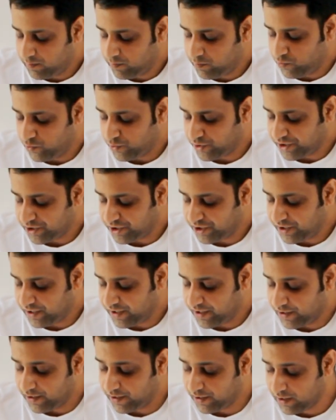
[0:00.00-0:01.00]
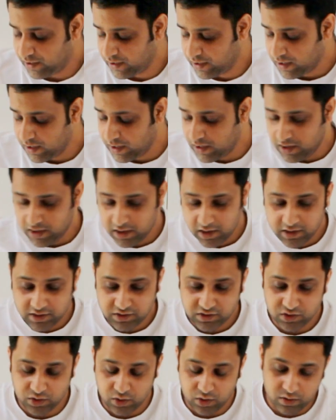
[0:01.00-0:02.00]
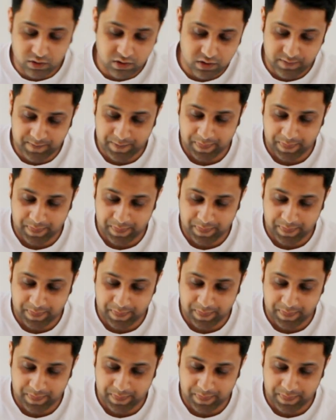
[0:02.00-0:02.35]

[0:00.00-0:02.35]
put it here. So